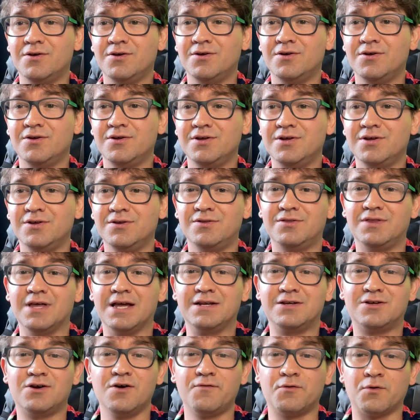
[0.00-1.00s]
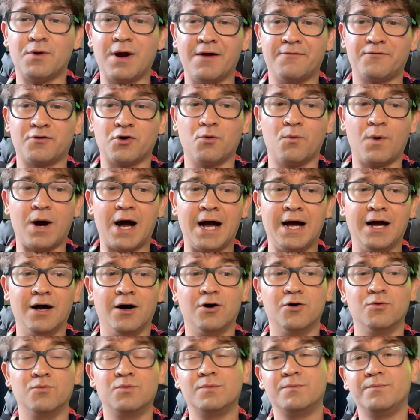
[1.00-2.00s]
they'd goof around for a
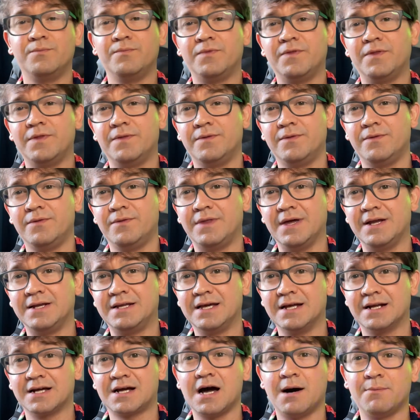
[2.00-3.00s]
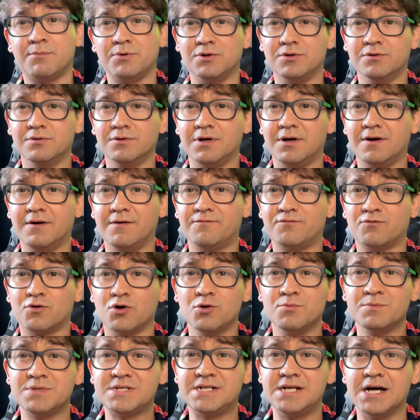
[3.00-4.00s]
while. They'd get a couple of
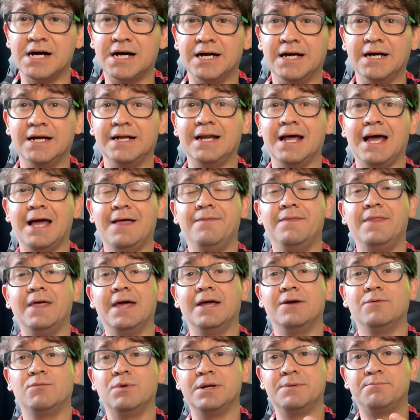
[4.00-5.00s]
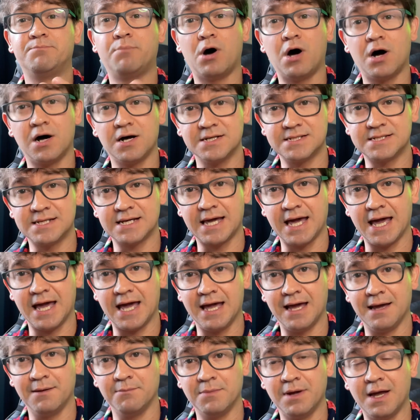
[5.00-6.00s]
rooms done, and then we'd pause the
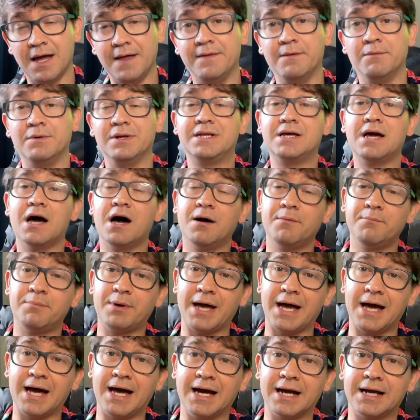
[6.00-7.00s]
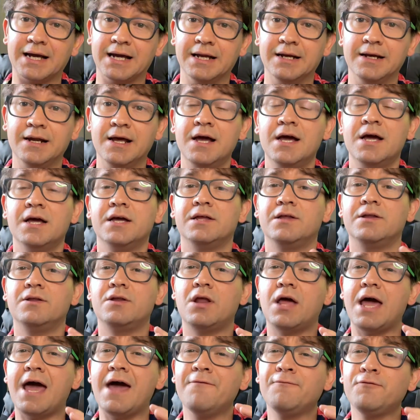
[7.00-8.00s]
game, and then we'd come back. And
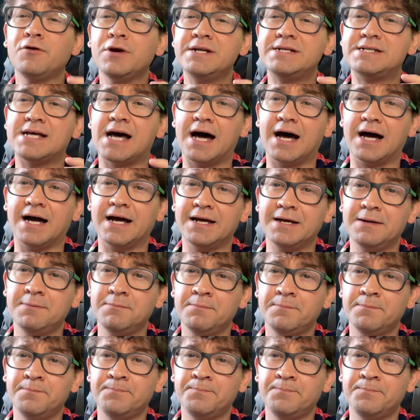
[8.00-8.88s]
every time,